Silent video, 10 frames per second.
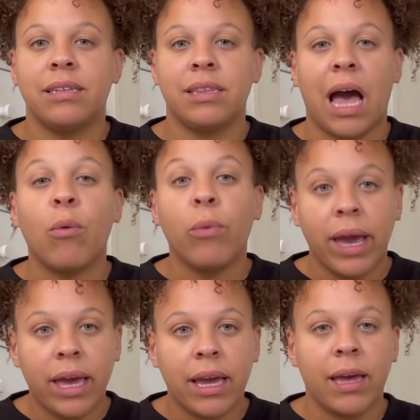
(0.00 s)
that
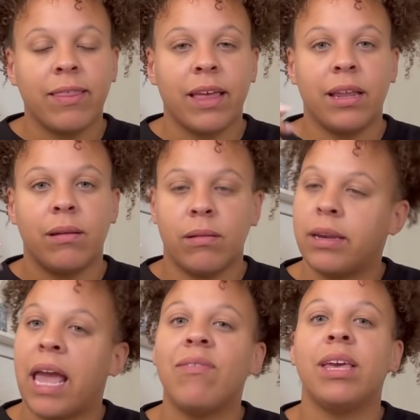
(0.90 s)
wig and then
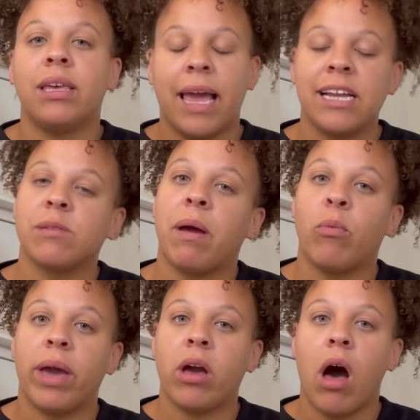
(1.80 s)
maybe yanked my
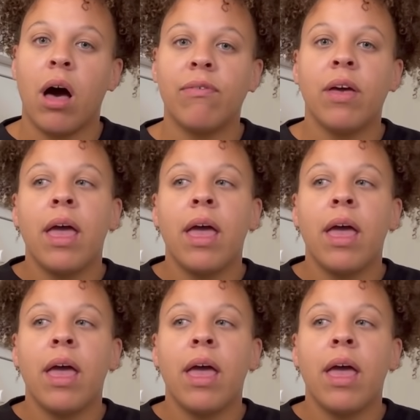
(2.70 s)
wig off.